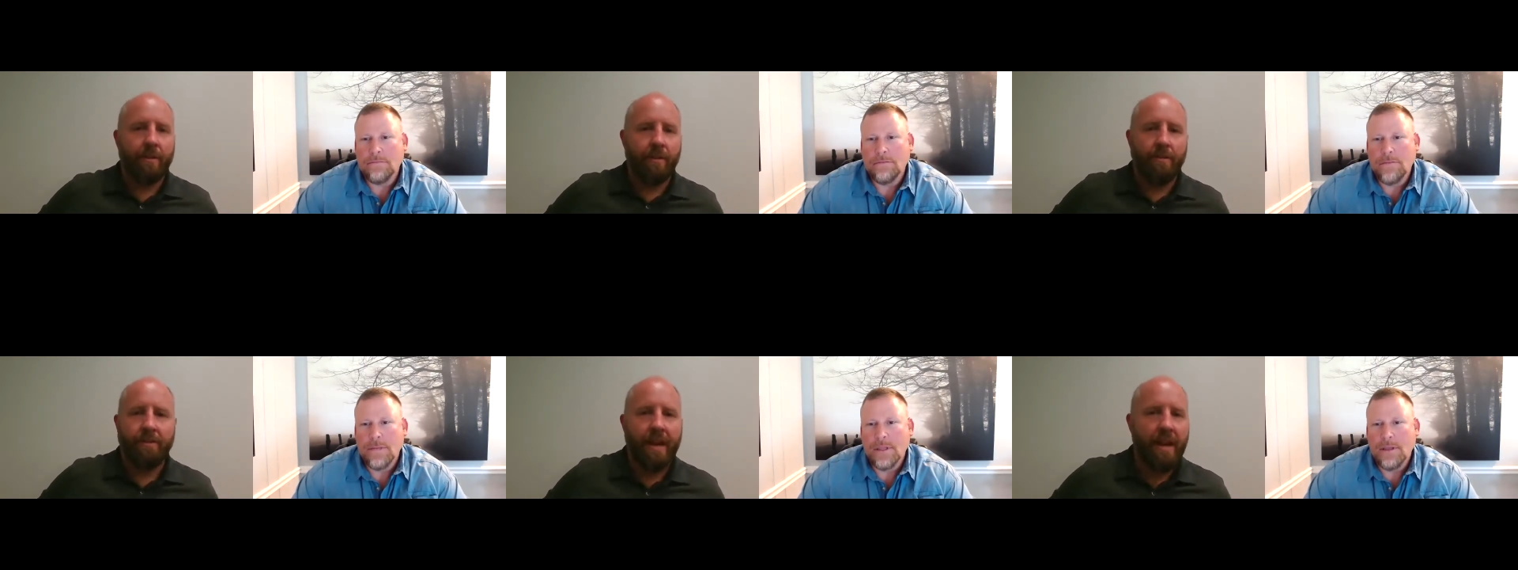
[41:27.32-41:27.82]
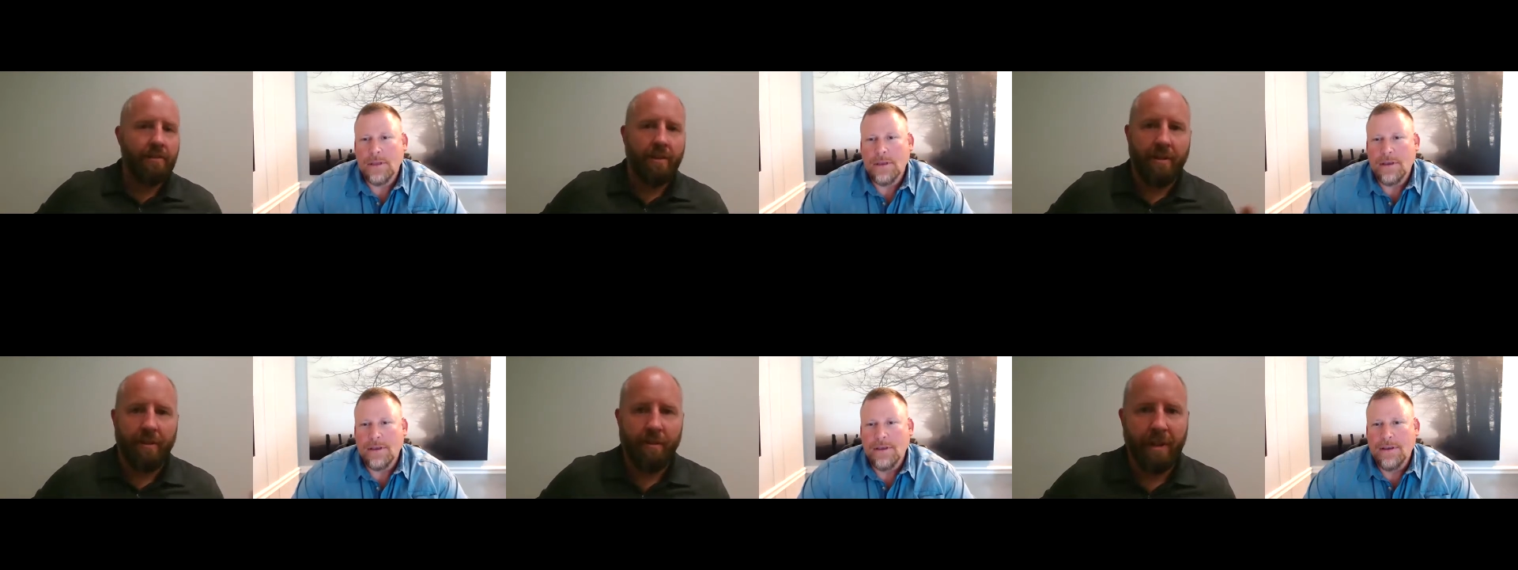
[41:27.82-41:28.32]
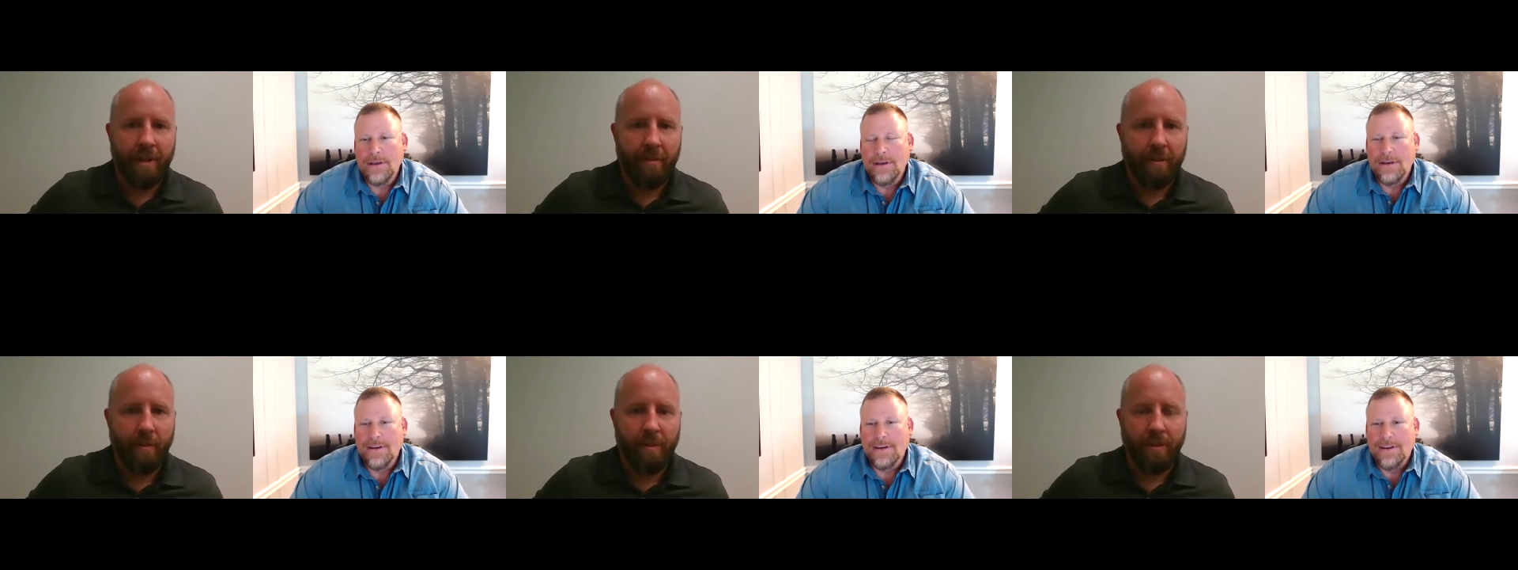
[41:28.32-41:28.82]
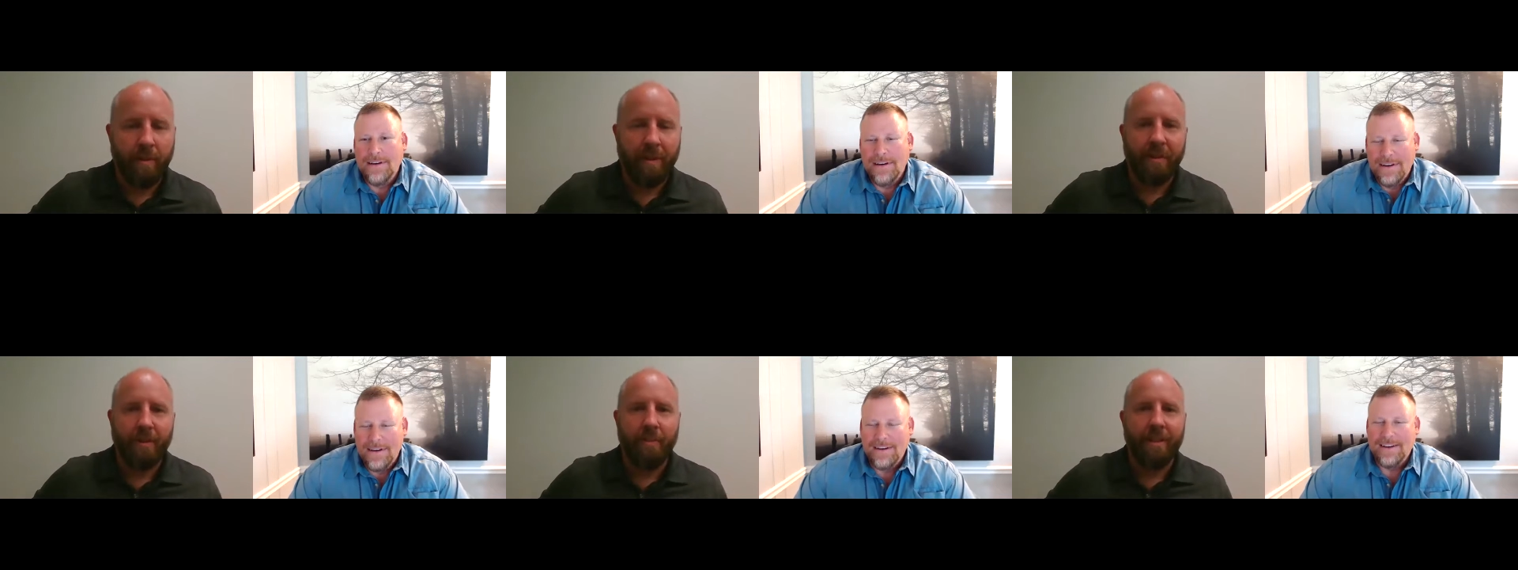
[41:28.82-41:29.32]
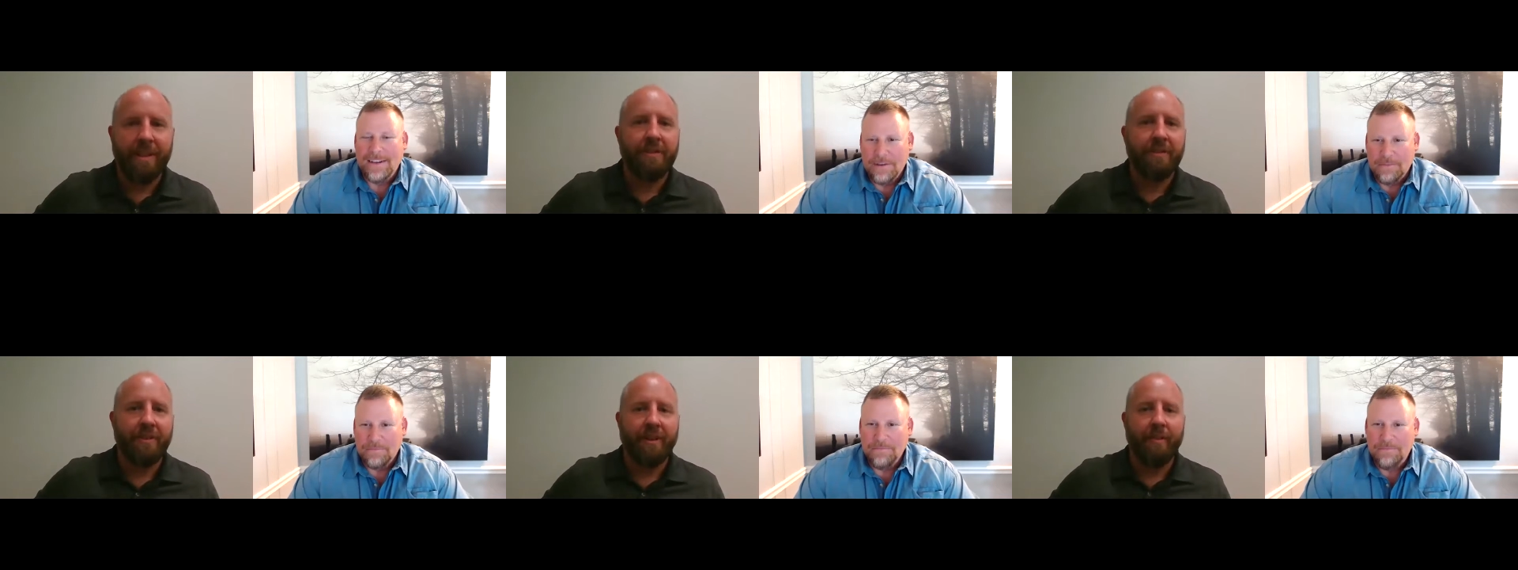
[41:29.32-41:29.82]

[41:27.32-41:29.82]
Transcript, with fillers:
Speaker 1: who your fans are, whatever, what their political beliefs are,